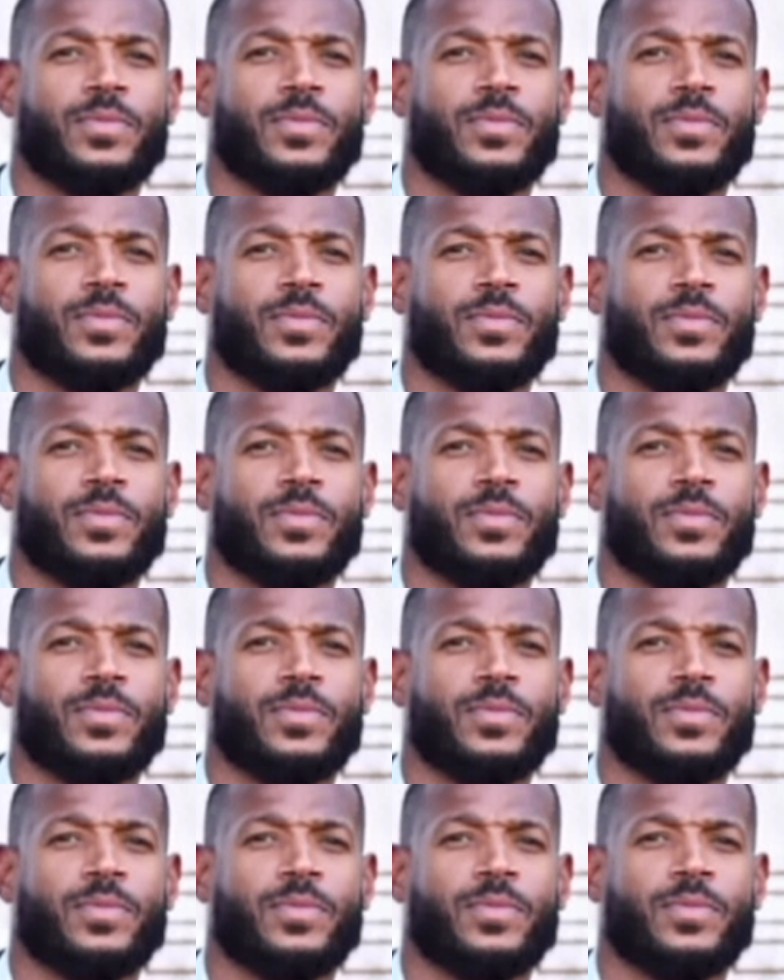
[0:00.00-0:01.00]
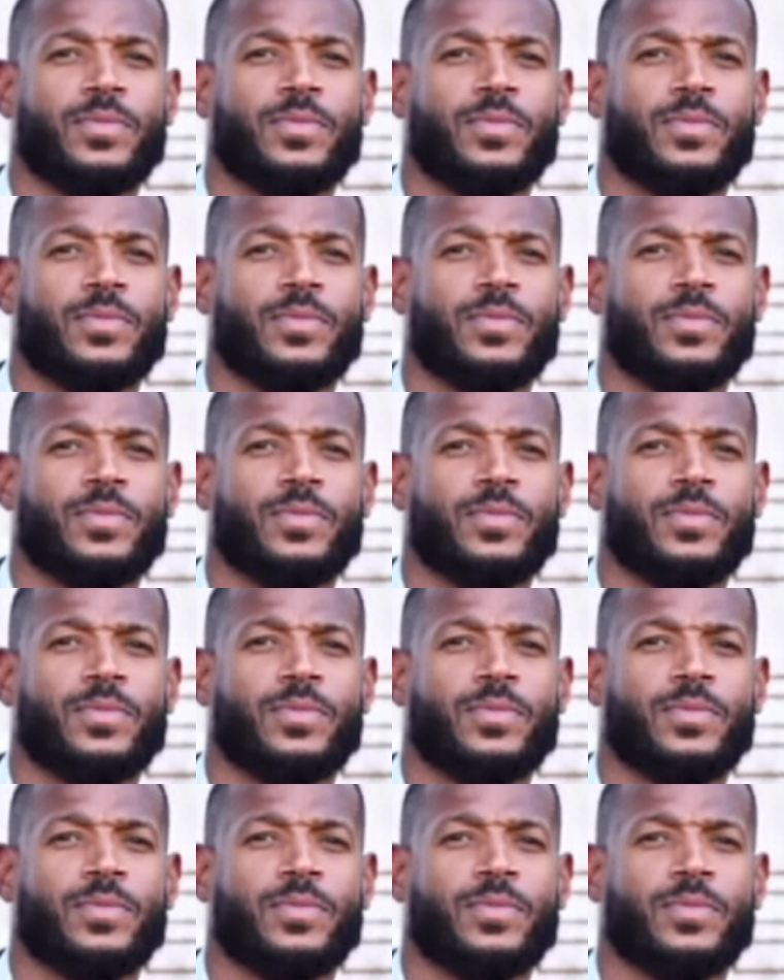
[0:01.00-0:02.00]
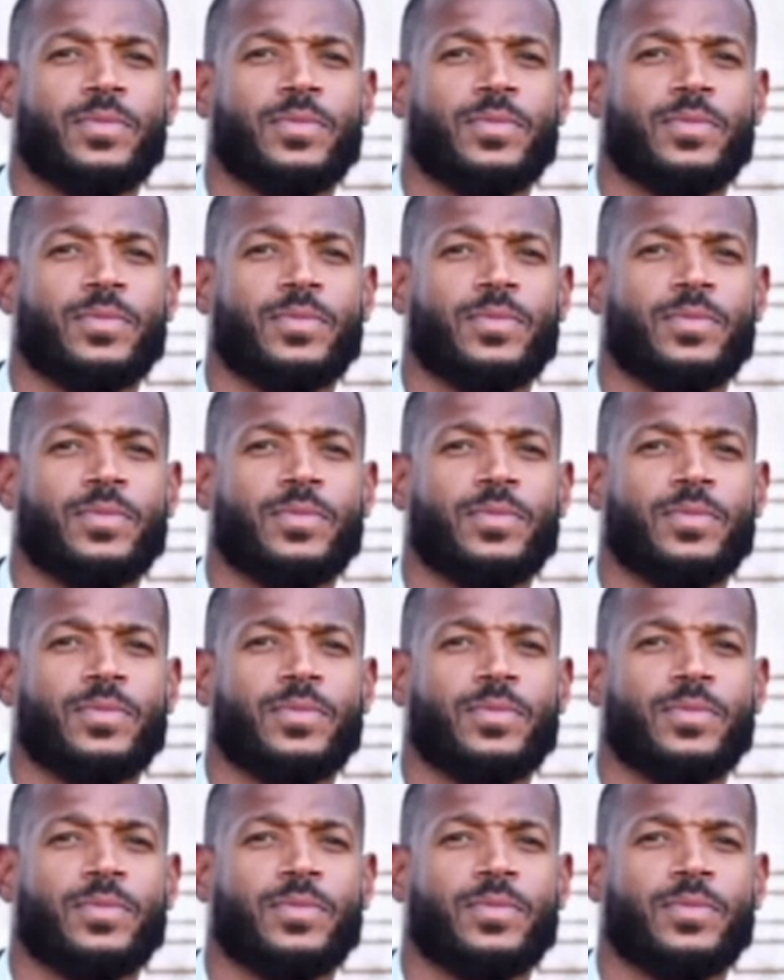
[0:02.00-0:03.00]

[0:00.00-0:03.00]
This person isn't speaking.